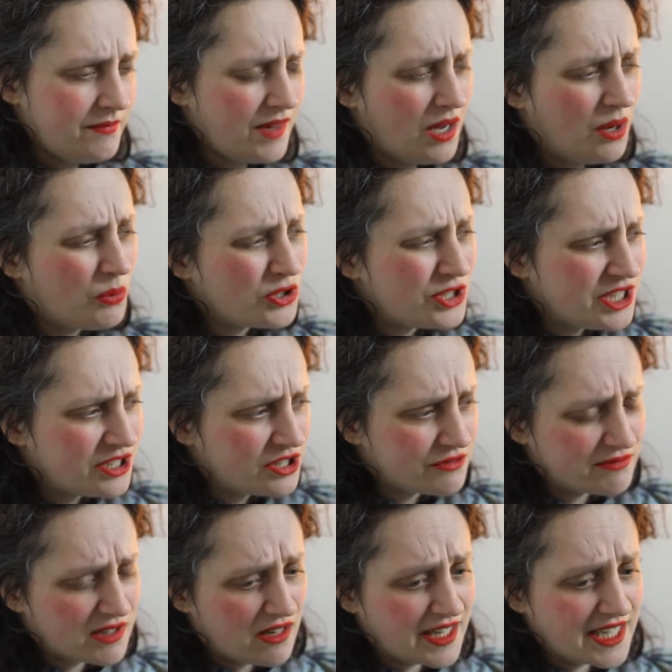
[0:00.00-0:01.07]
I wanted to
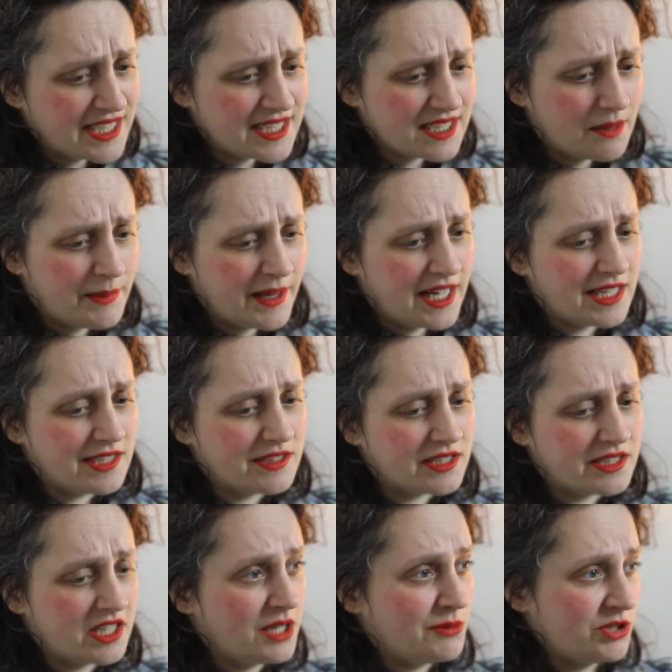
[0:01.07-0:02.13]
write about a
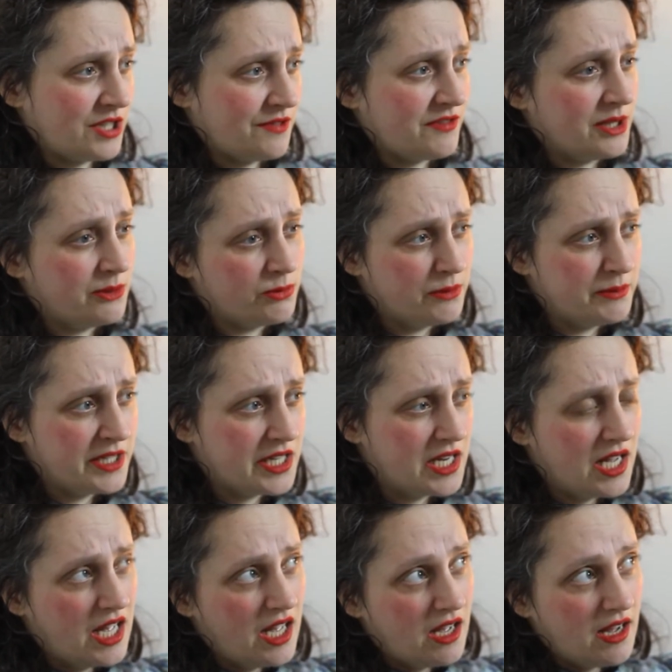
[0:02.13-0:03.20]
time-travelling woman
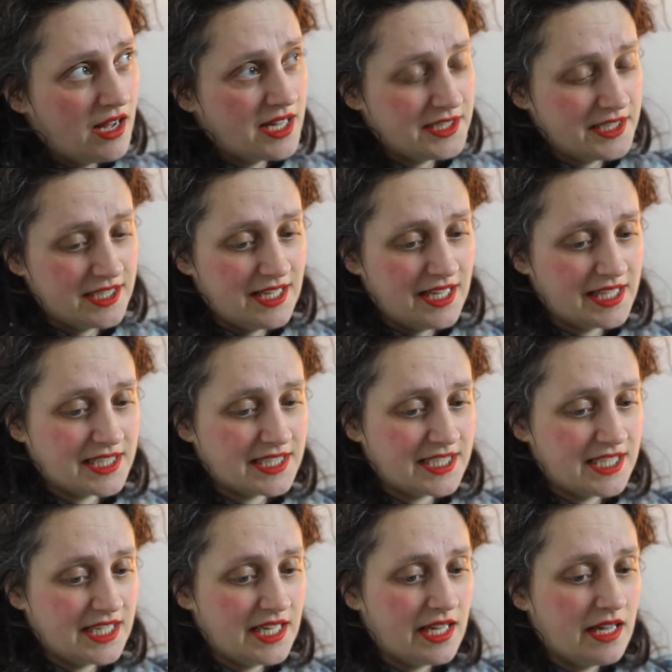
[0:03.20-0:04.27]
and her
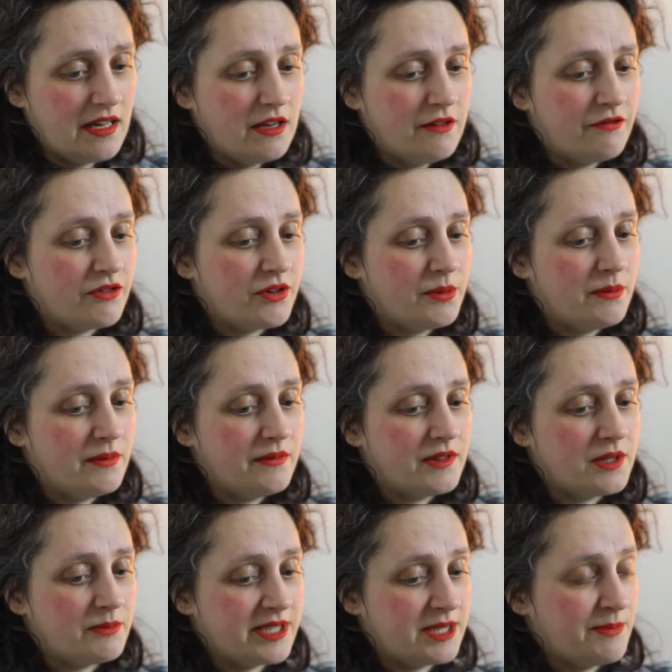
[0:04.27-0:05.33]
legacy from
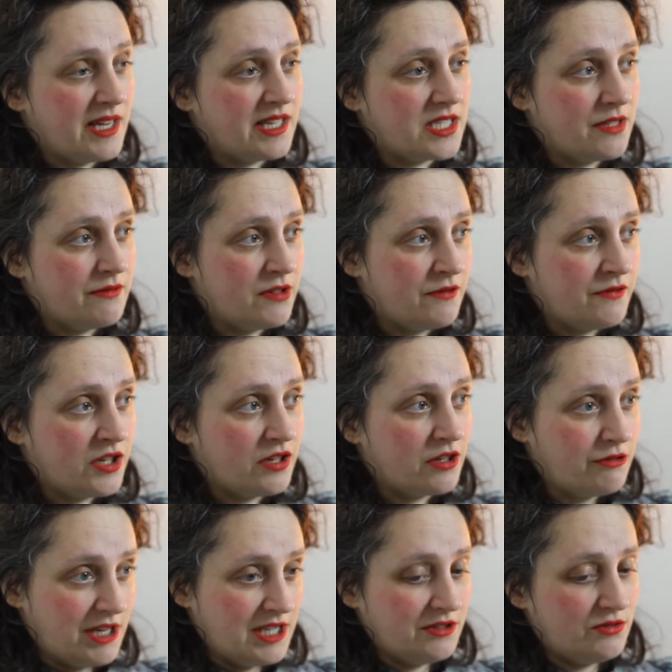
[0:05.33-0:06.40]
the perspective of her
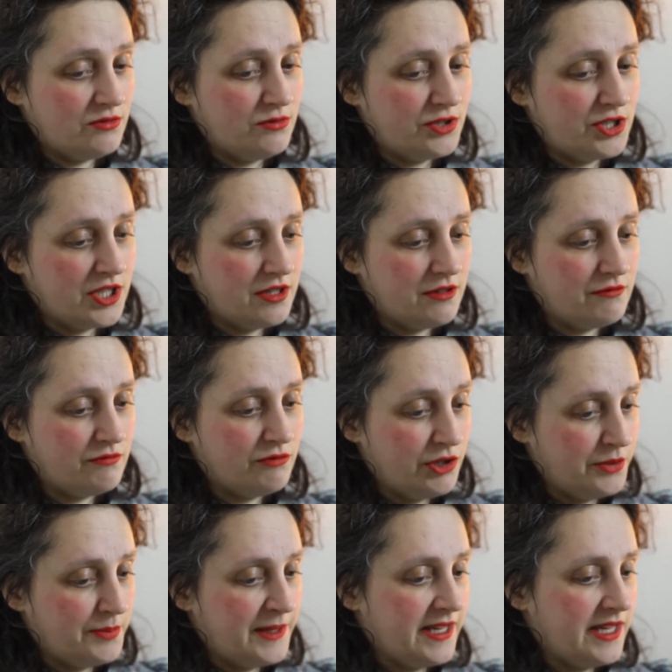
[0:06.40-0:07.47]
granddaughter,
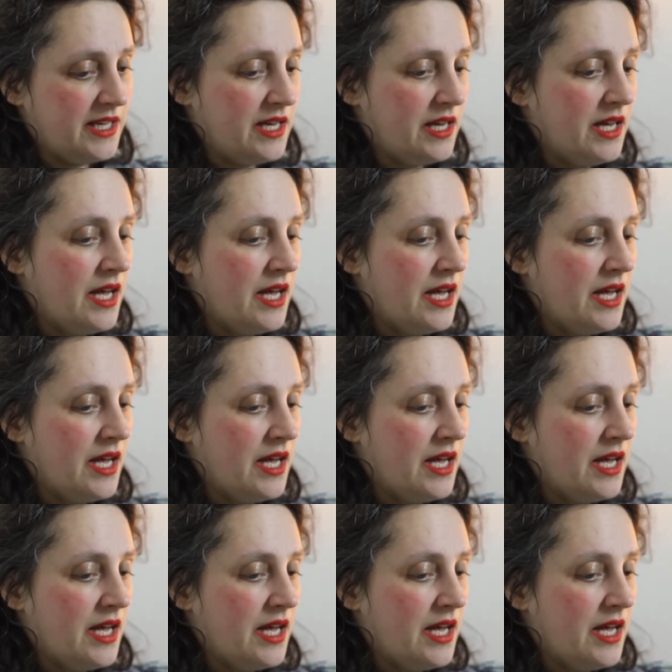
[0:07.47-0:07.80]
Ruby.